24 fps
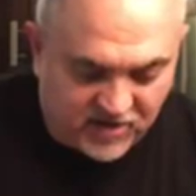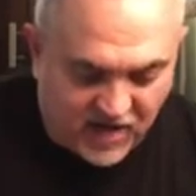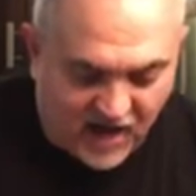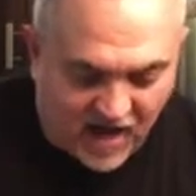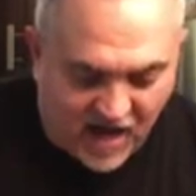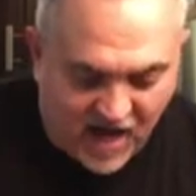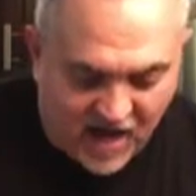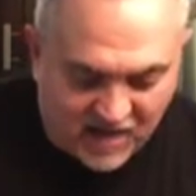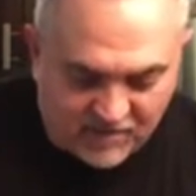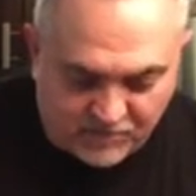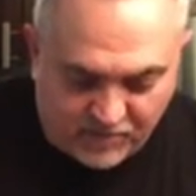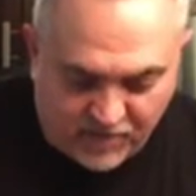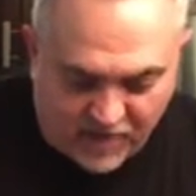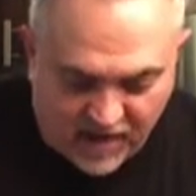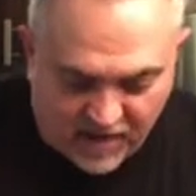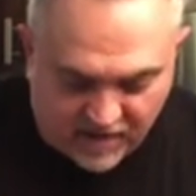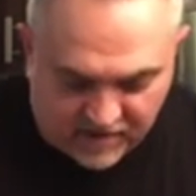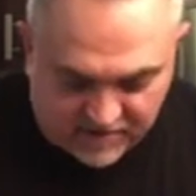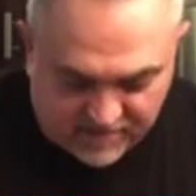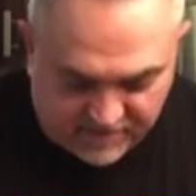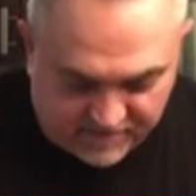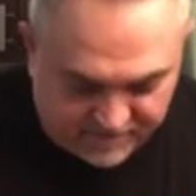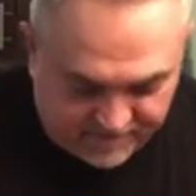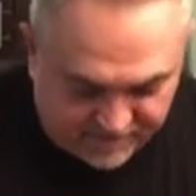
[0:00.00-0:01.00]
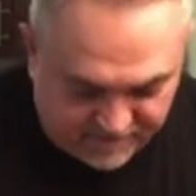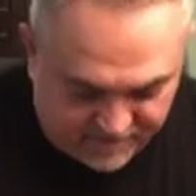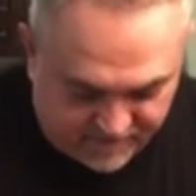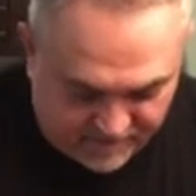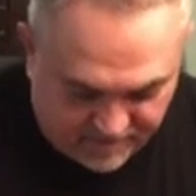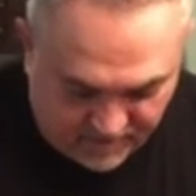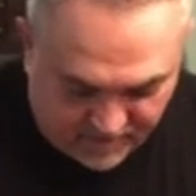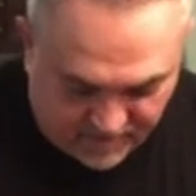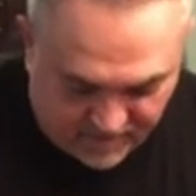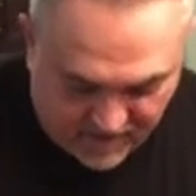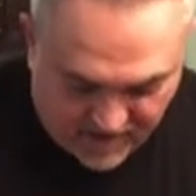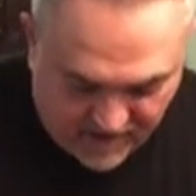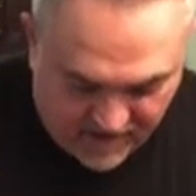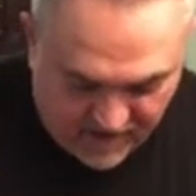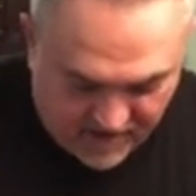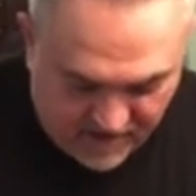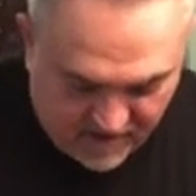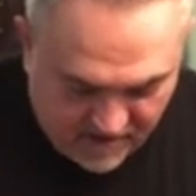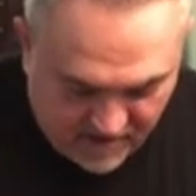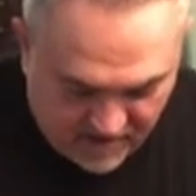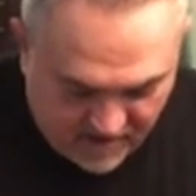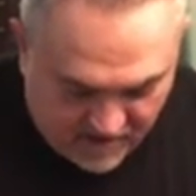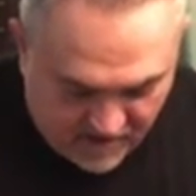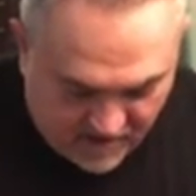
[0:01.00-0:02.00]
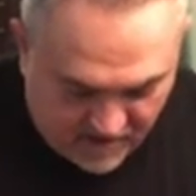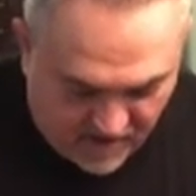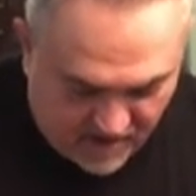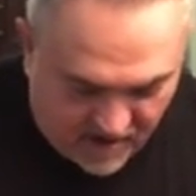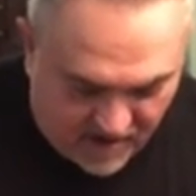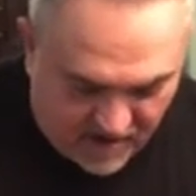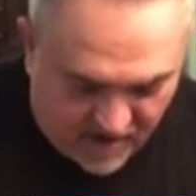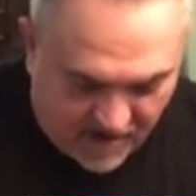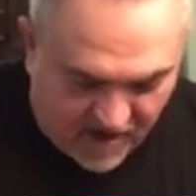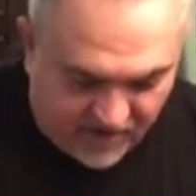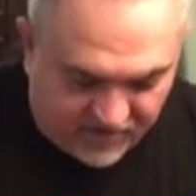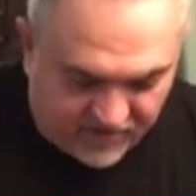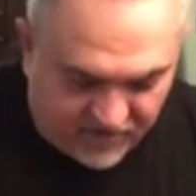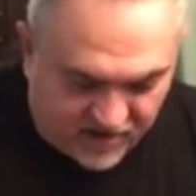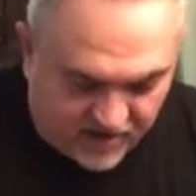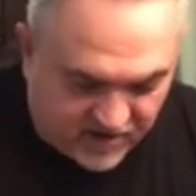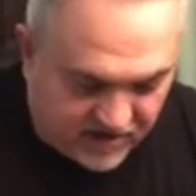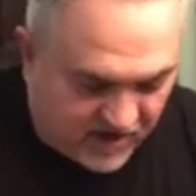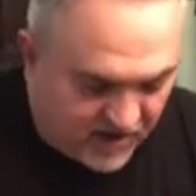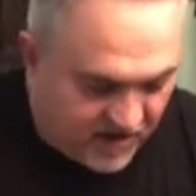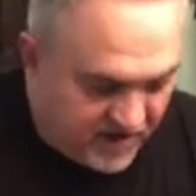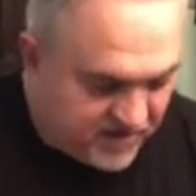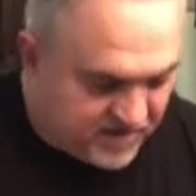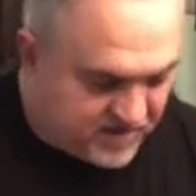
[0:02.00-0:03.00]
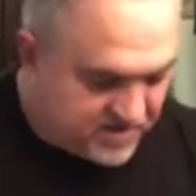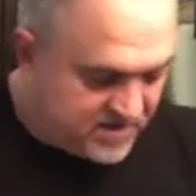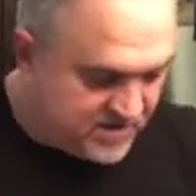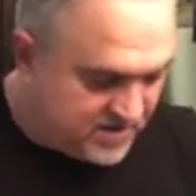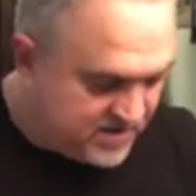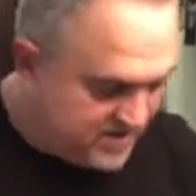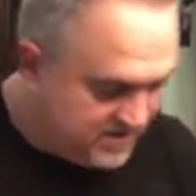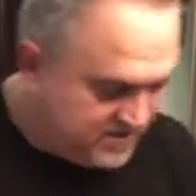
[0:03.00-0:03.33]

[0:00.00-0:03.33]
hot pot. And after this,